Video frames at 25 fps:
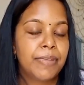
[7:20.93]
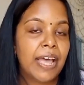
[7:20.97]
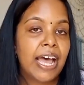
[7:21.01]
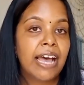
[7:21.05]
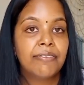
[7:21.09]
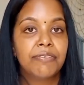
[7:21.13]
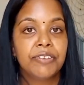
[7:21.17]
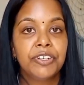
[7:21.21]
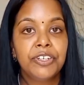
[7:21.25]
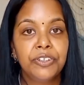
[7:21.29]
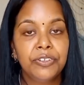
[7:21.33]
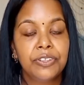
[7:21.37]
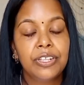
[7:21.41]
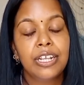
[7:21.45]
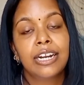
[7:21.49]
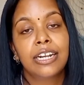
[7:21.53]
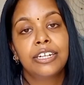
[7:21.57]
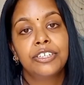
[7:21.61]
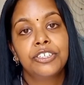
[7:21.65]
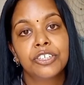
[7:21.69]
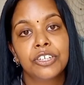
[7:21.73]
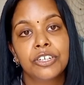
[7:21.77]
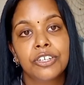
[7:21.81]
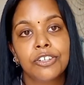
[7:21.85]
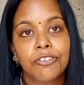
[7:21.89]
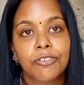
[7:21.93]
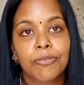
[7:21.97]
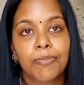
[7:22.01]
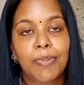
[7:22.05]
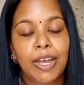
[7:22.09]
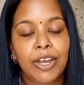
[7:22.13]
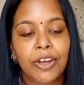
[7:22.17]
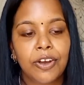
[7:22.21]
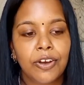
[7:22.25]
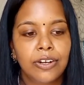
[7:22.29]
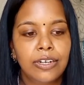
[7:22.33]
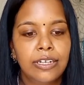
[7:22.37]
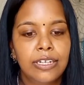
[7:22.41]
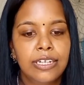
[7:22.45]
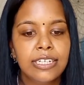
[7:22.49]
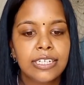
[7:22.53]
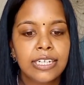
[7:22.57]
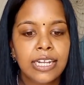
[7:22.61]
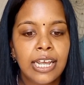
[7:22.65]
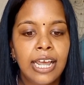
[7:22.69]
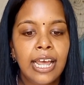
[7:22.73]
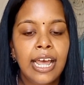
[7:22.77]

avenue that I chose for my honors.